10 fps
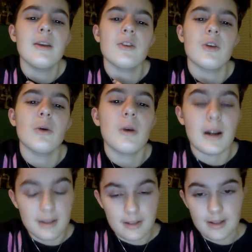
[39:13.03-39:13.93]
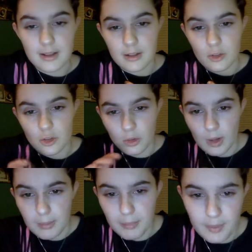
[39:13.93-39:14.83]
So Gus and Eden
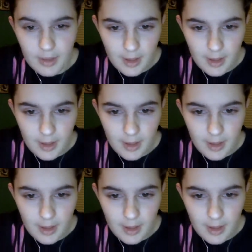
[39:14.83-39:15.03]
show up,